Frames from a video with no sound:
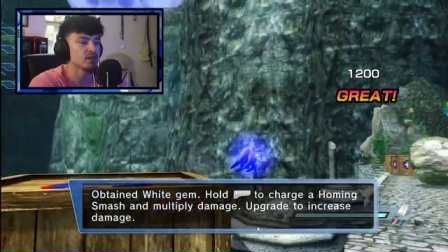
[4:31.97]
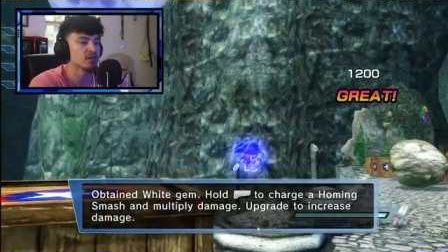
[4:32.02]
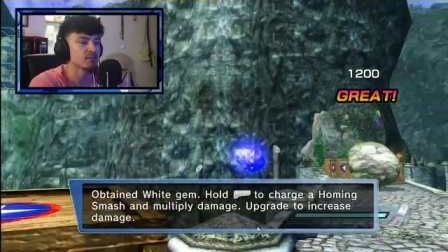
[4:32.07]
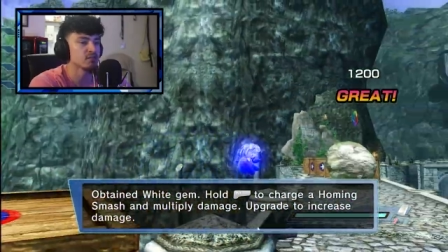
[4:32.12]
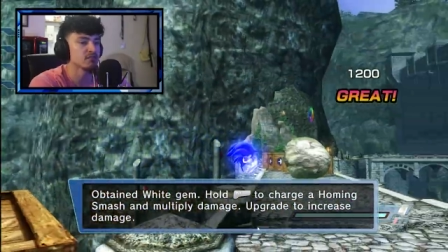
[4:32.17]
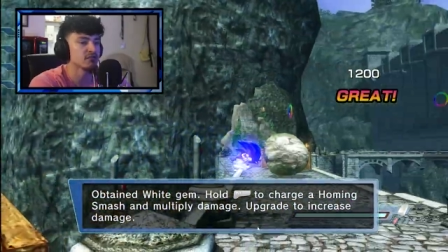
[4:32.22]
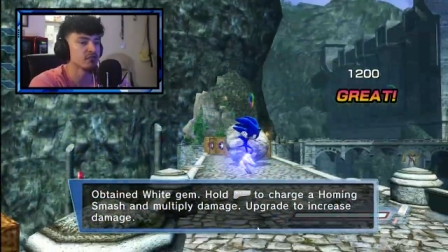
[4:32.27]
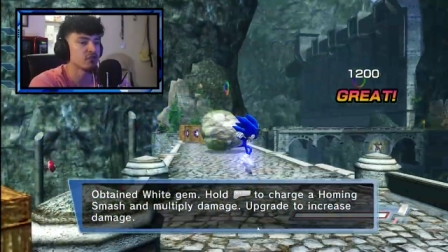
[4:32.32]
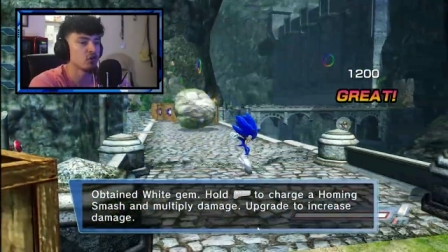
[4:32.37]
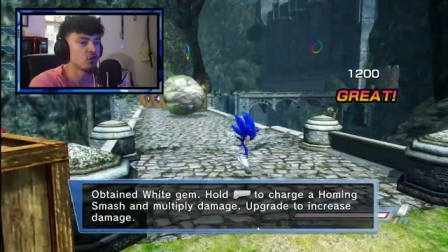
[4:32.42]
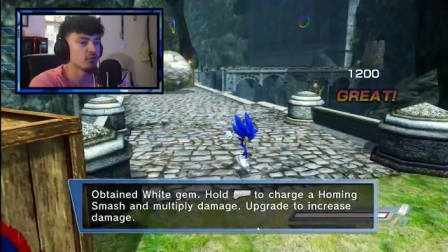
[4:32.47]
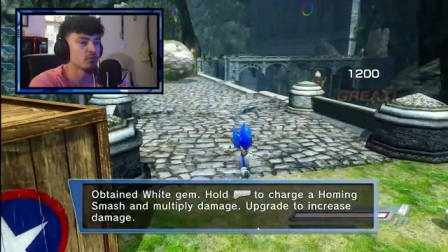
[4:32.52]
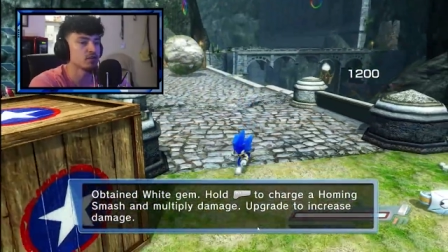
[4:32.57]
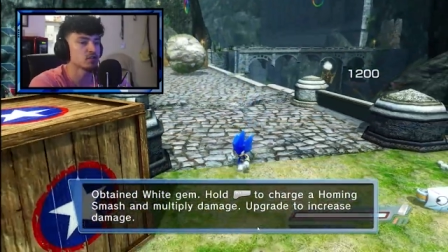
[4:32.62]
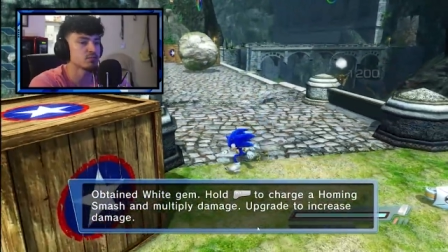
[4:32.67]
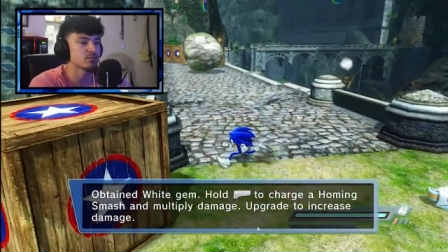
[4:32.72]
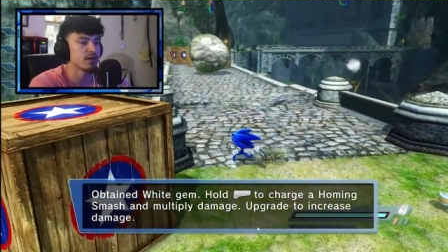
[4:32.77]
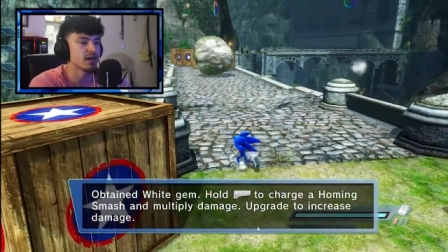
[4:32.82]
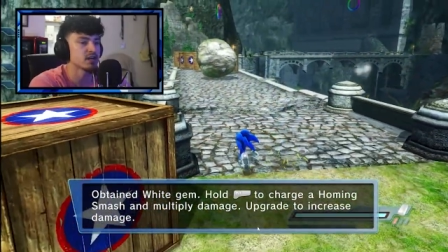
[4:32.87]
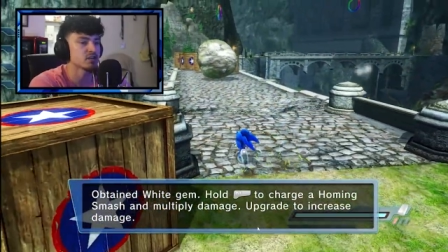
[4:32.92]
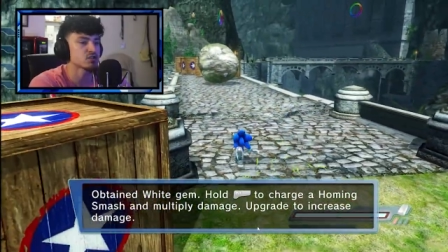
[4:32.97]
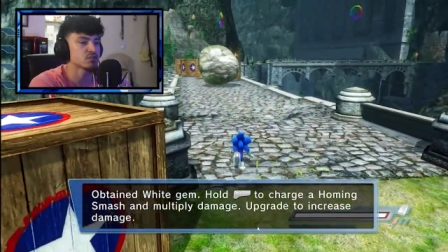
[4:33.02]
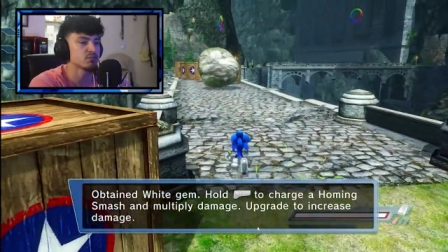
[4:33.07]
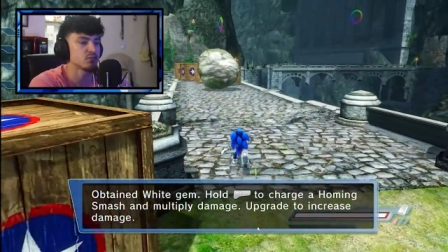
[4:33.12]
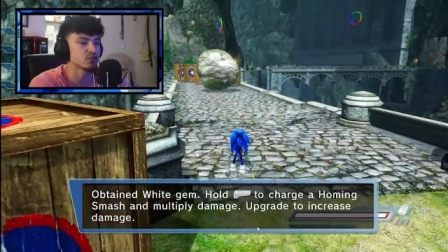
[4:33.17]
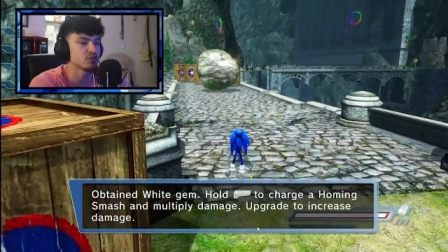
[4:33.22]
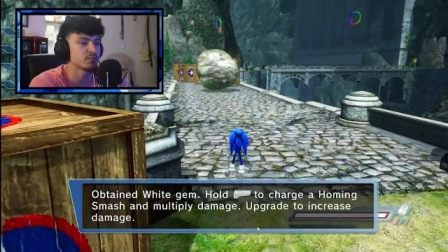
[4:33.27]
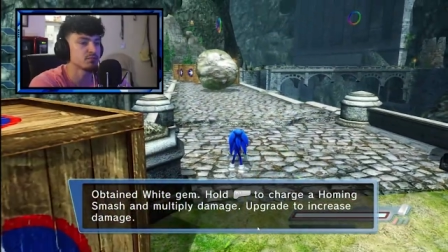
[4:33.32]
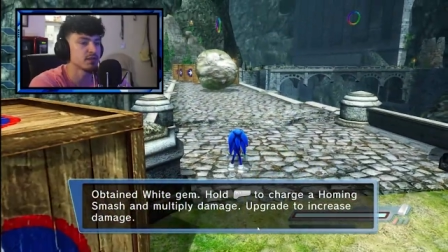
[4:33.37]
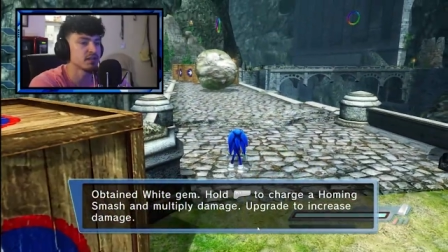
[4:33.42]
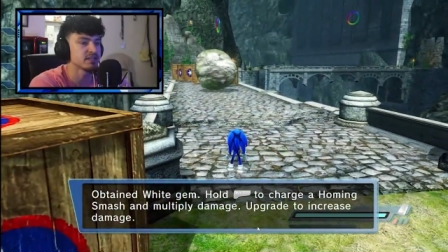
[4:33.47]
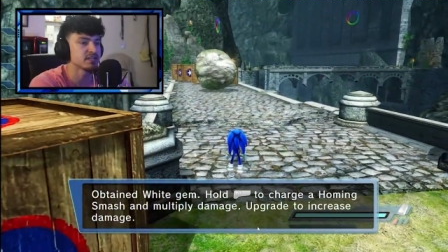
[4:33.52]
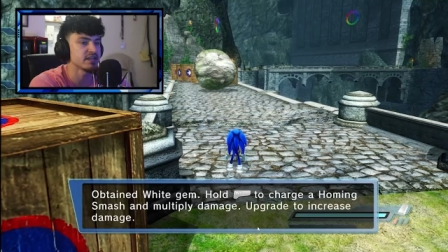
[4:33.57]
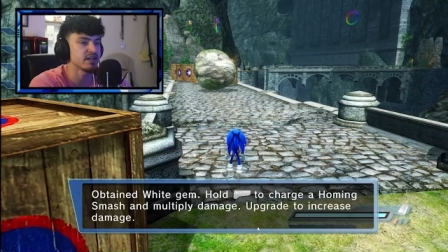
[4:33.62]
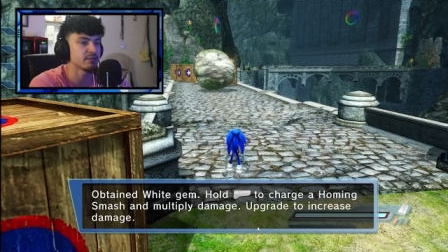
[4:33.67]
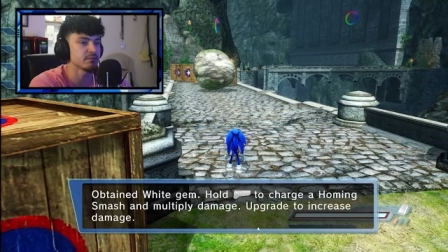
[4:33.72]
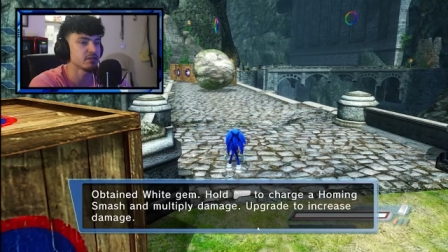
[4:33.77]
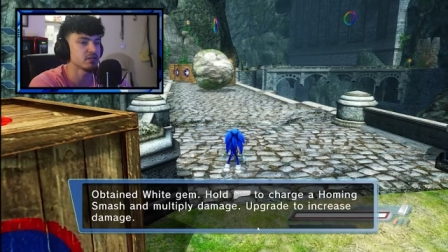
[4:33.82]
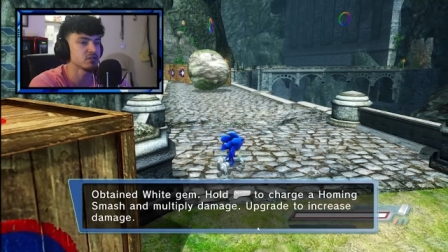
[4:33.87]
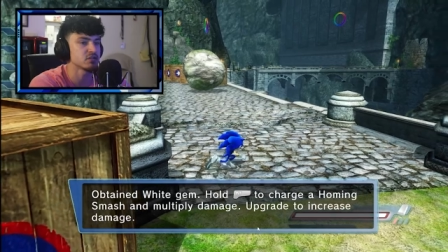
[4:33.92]
gem for the homing smash. Multiply
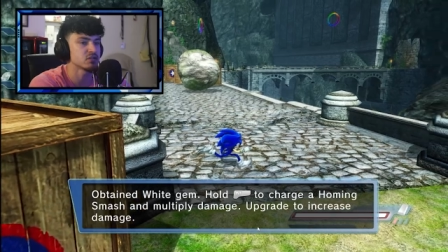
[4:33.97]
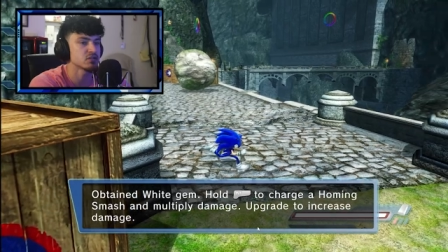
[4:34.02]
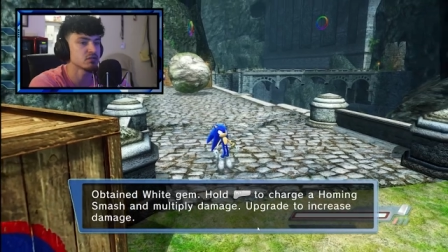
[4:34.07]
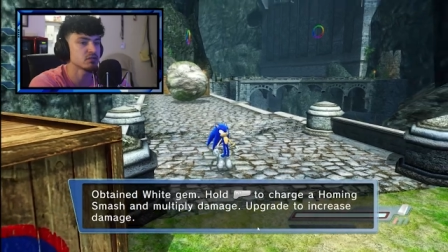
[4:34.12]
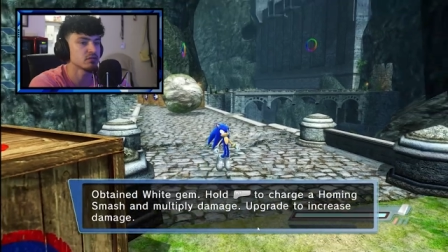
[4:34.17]
damage.